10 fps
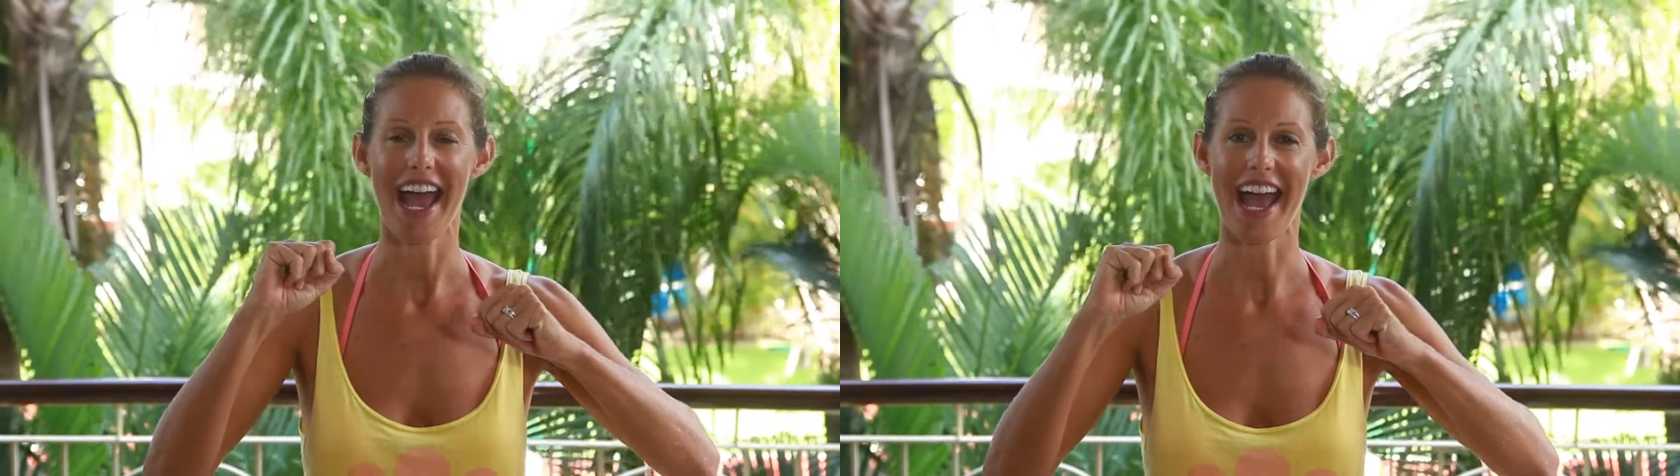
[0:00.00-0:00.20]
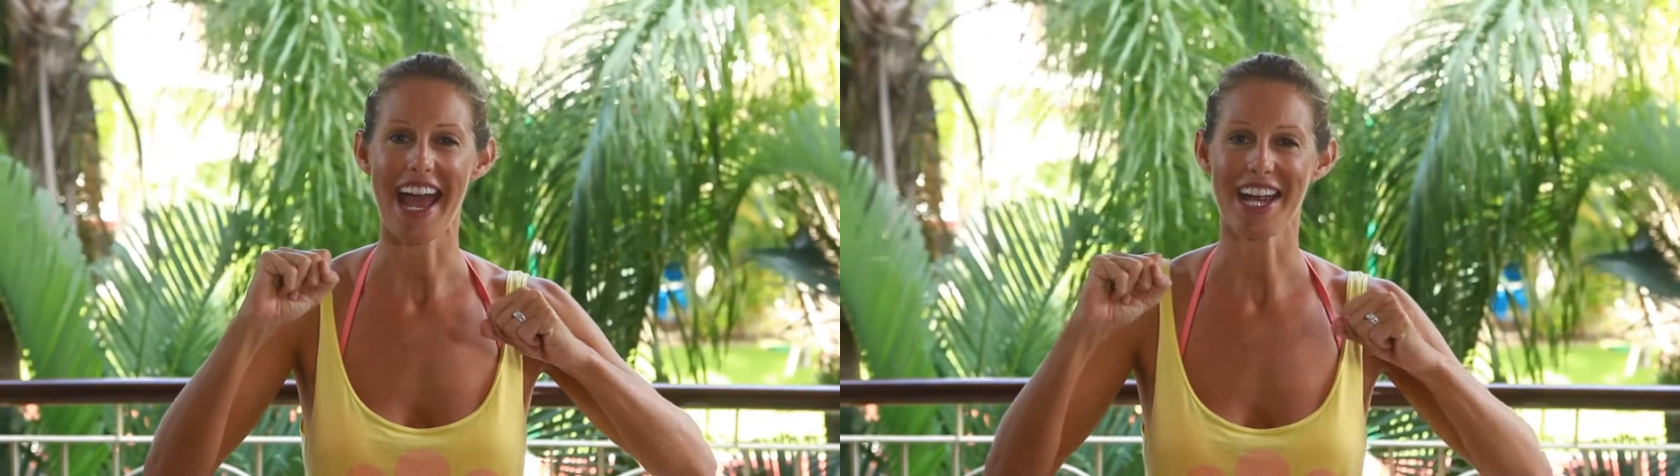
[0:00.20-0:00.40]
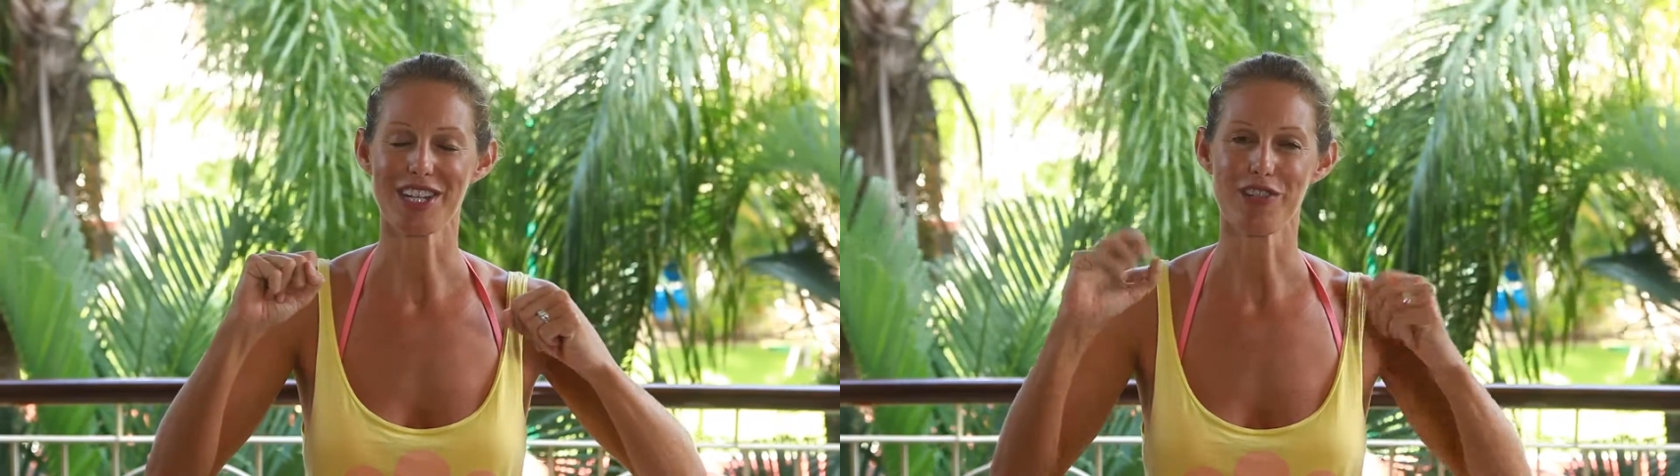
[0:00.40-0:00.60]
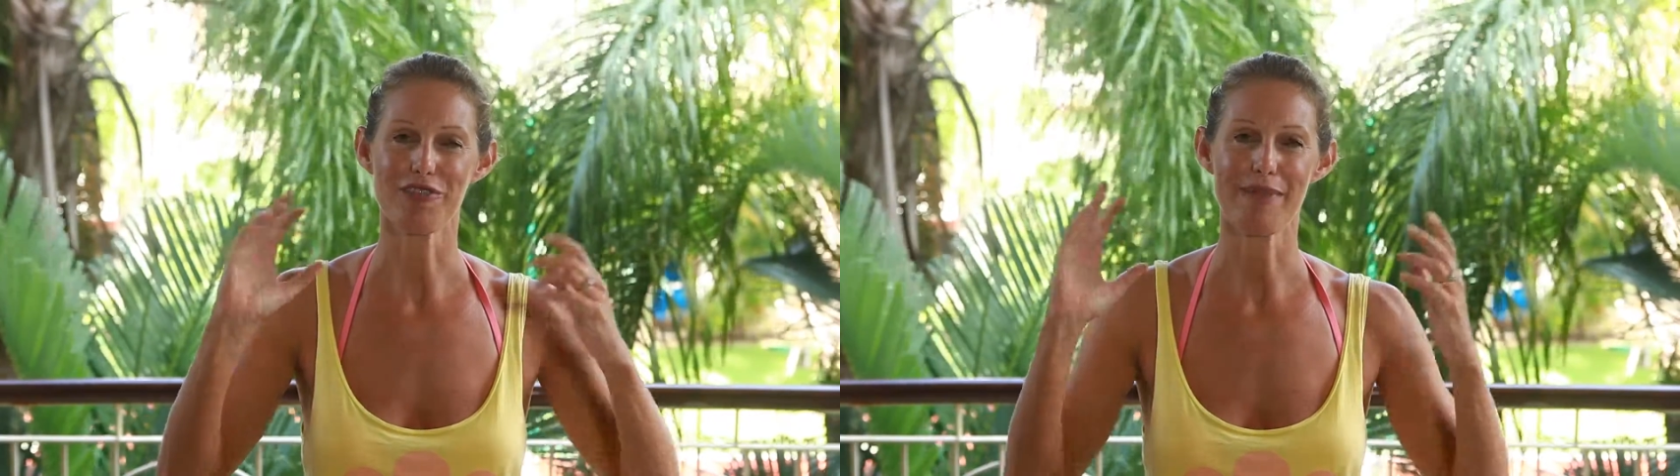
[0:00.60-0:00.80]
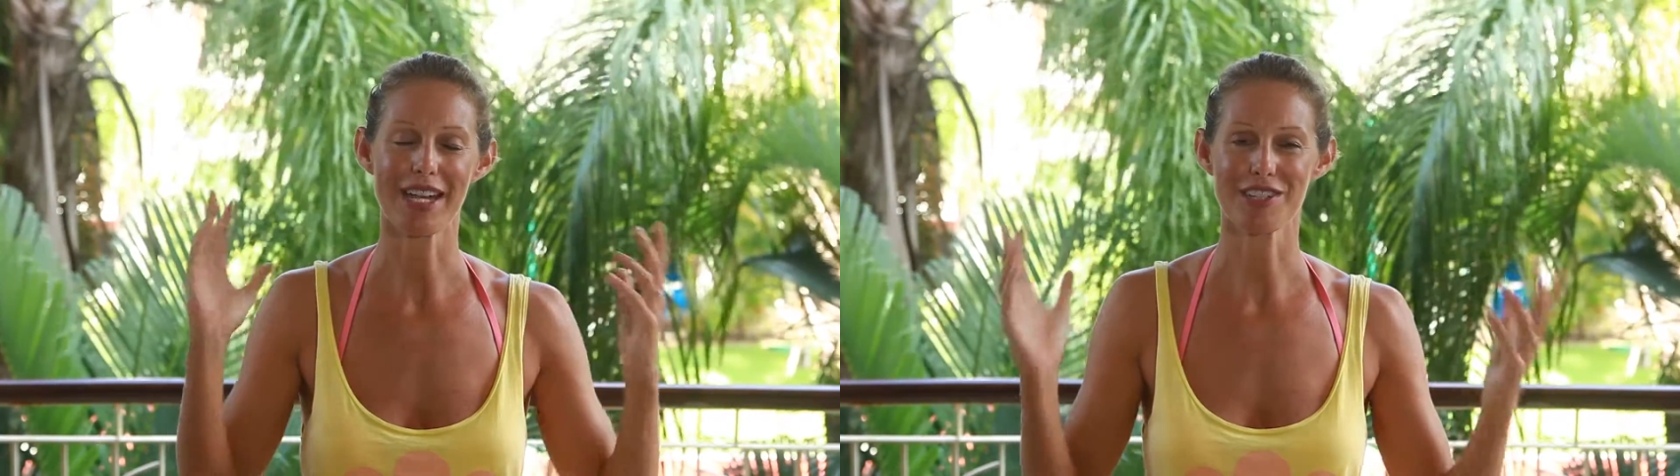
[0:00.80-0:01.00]
and
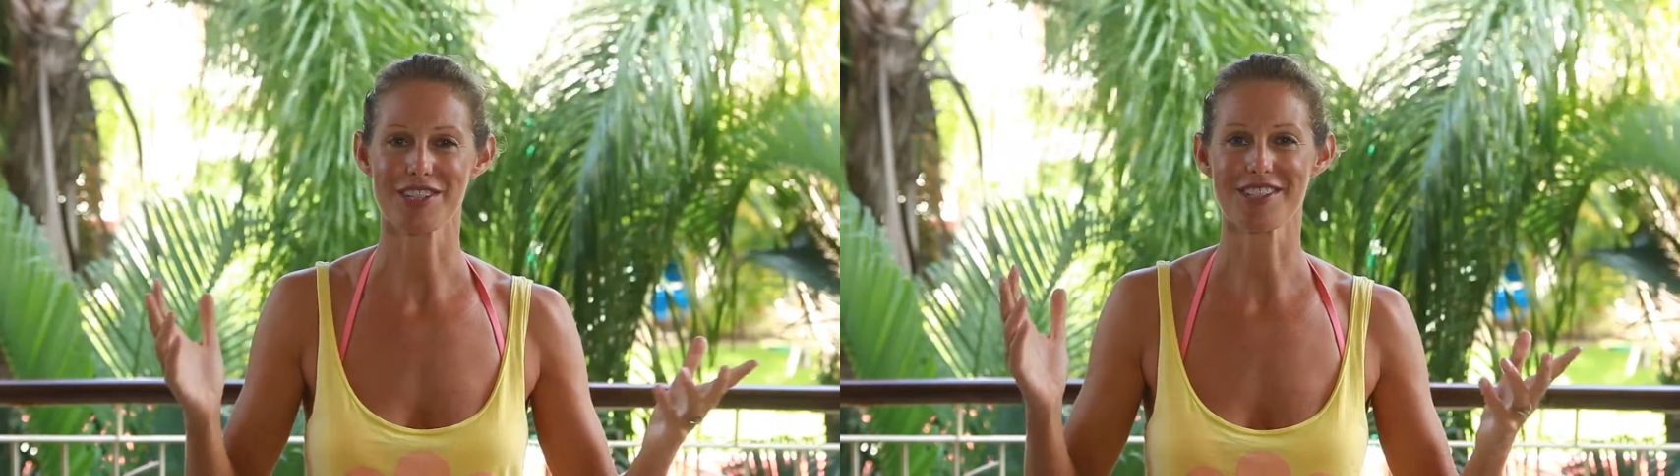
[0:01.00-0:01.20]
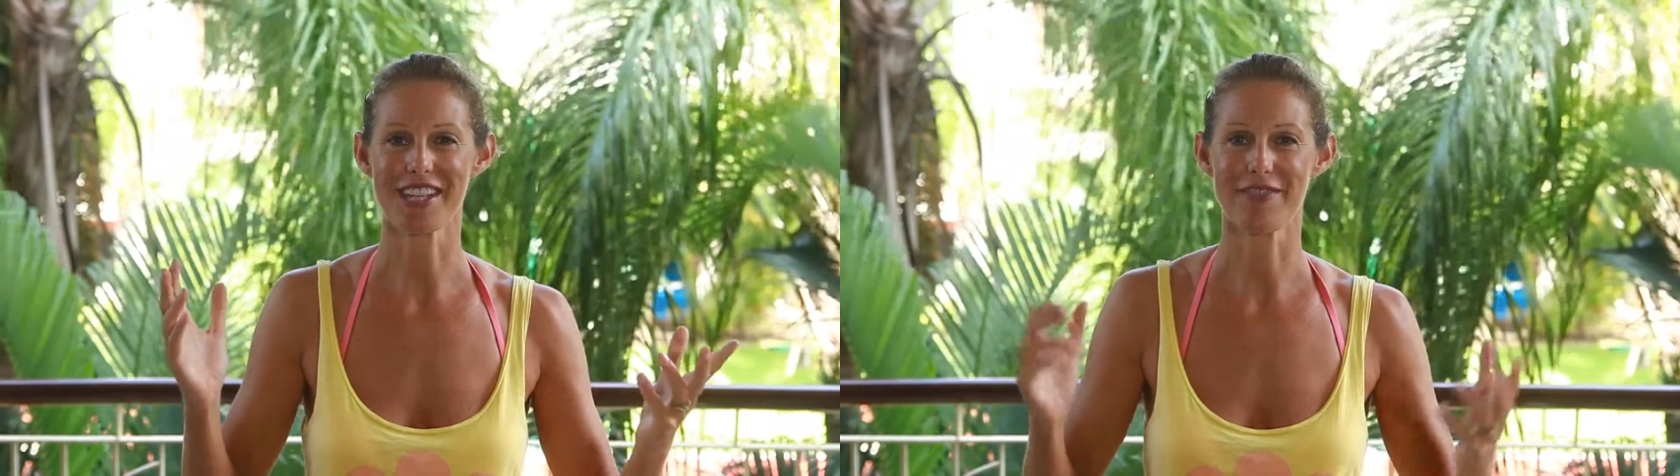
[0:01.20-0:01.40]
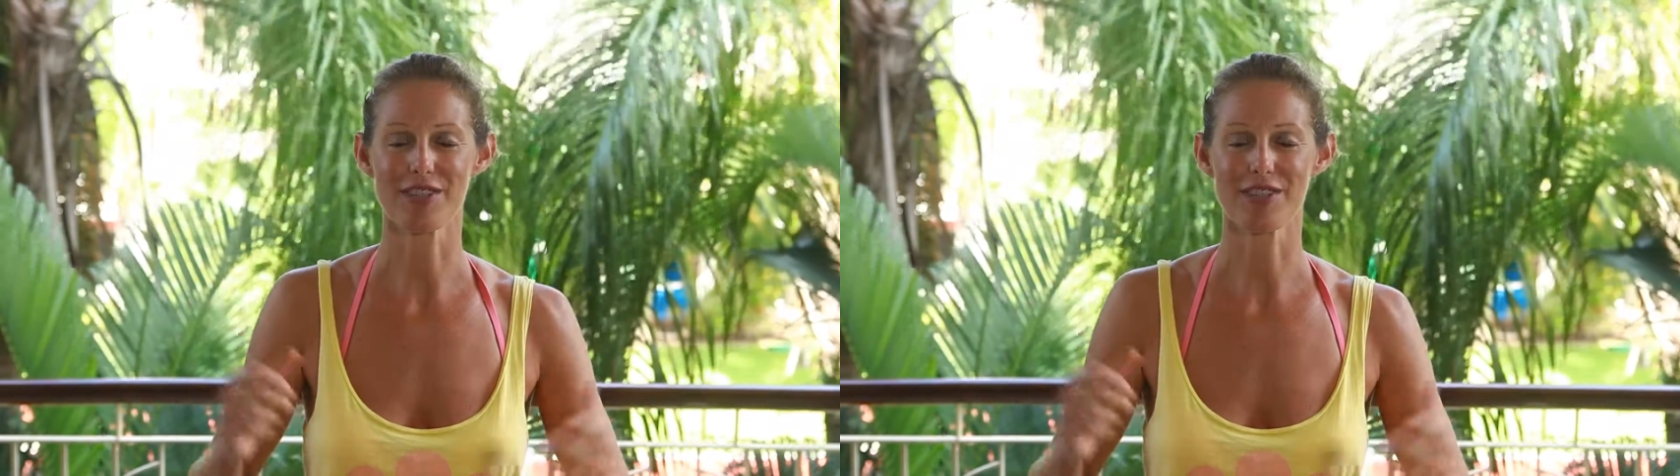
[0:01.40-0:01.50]
you've managed to save